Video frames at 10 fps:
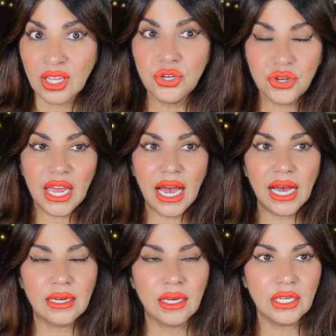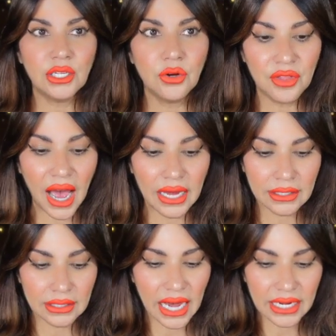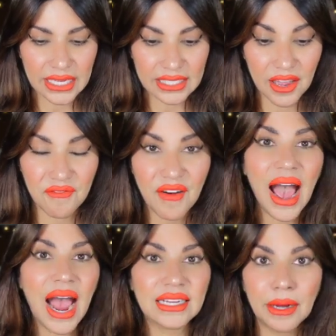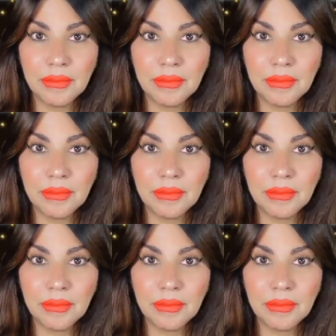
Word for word: You can't, you know, that is a fact.